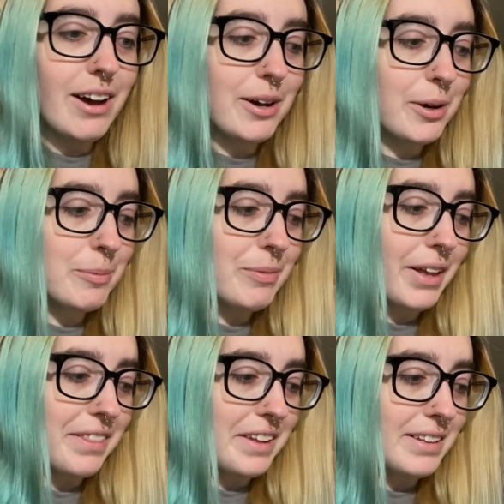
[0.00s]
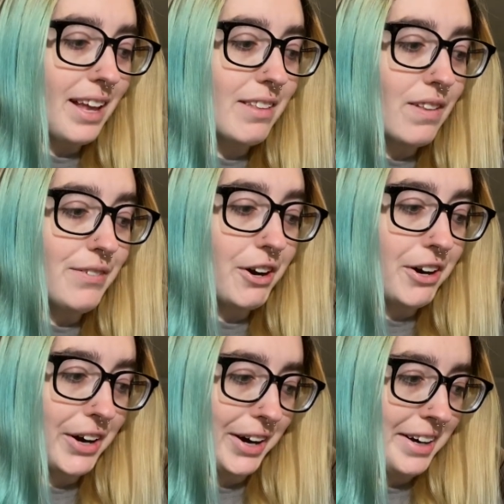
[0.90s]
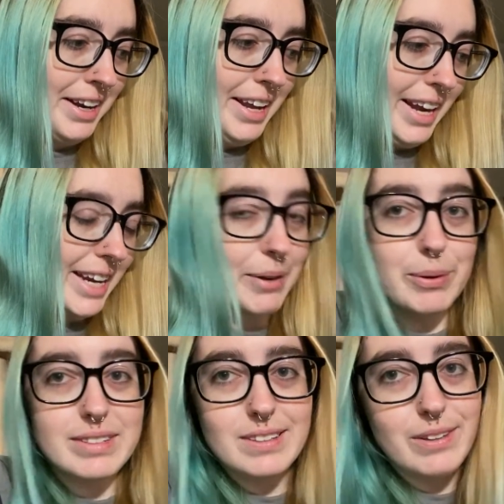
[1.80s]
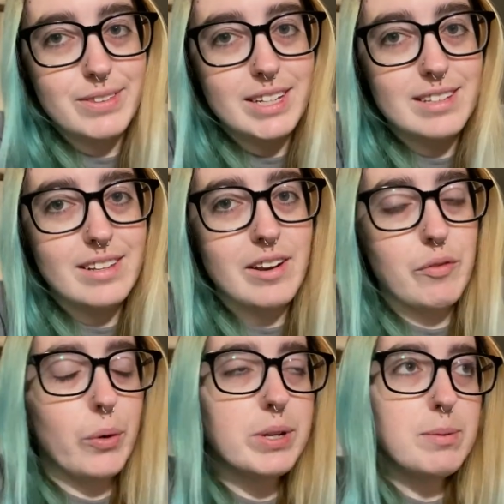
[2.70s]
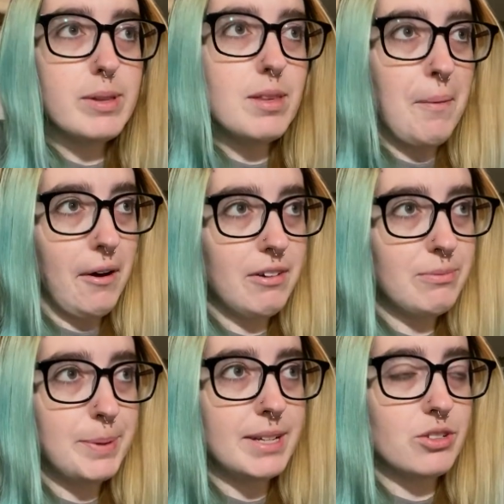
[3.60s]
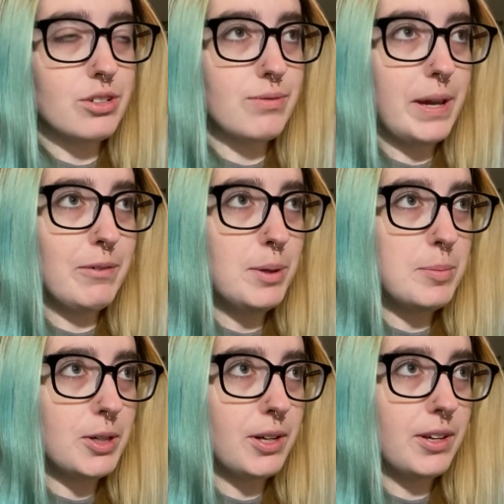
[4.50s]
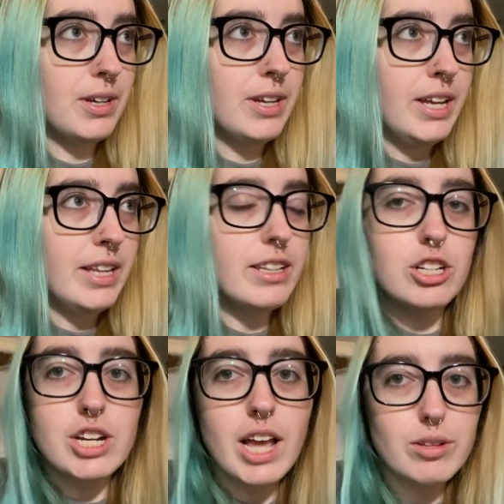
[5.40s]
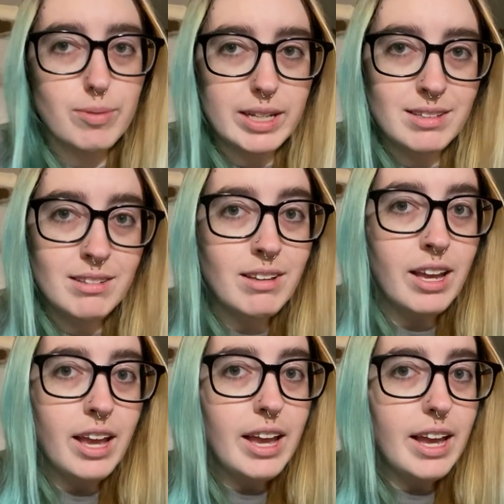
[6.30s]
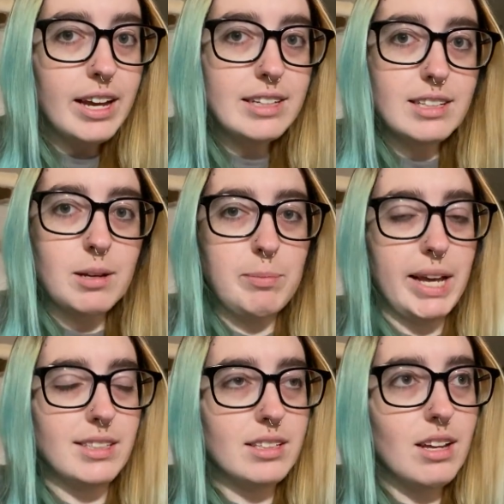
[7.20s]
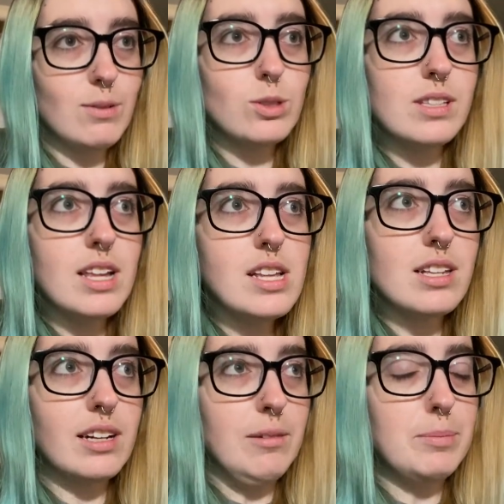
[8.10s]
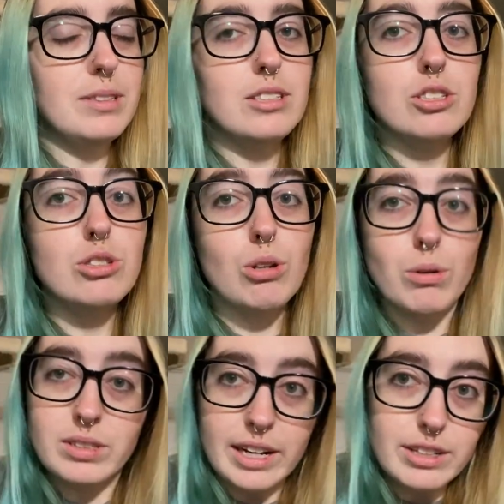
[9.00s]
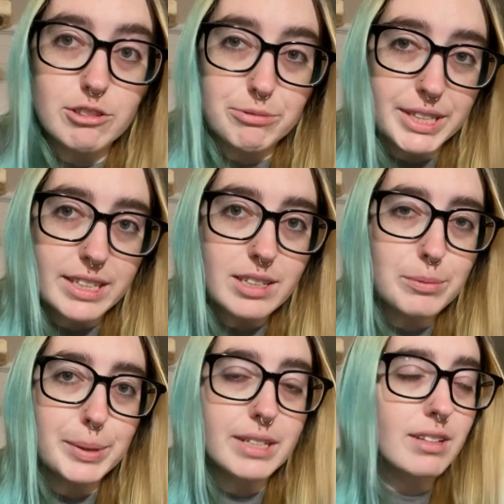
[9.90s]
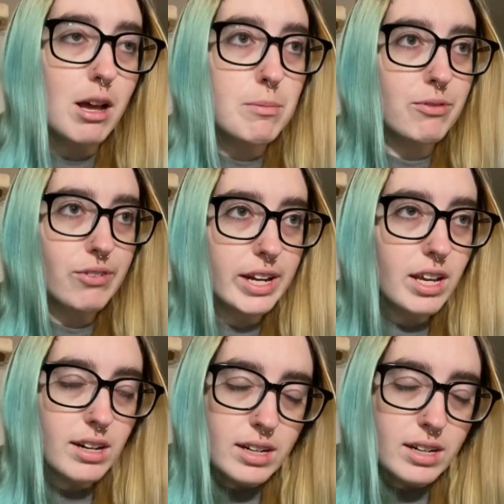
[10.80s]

Um, not these. I love her, and I want to love these, and I've always put them off because her favorite book that she has written is a companion novel to these and I'm so scared to read it because I'm a freak.